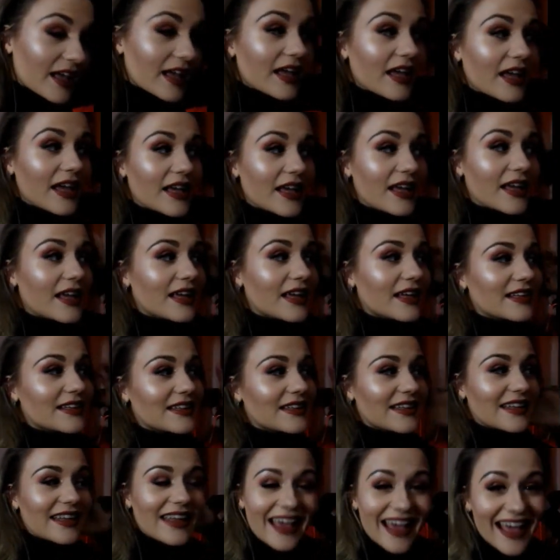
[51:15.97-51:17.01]

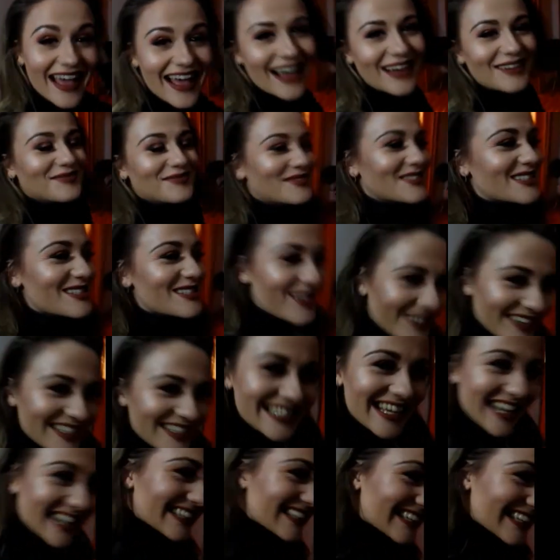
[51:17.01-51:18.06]
And yeah, I'm so
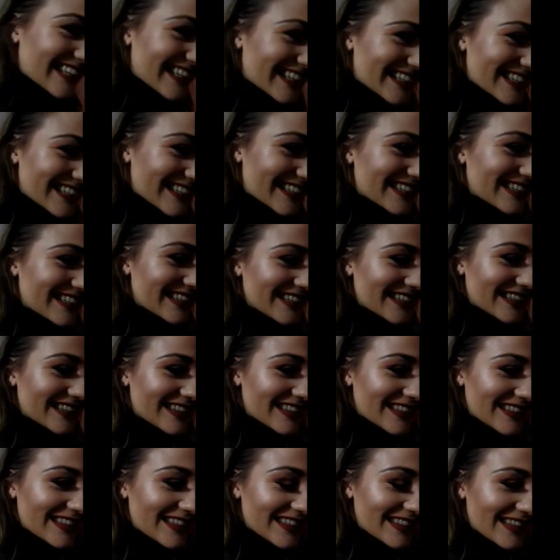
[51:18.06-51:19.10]
excited.
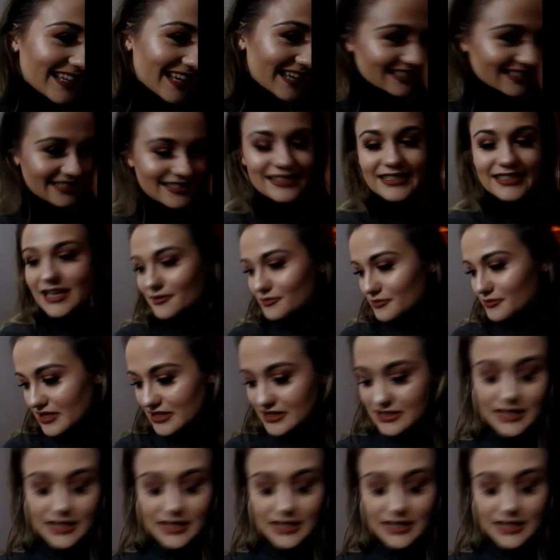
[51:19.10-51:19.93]
Yes, I'm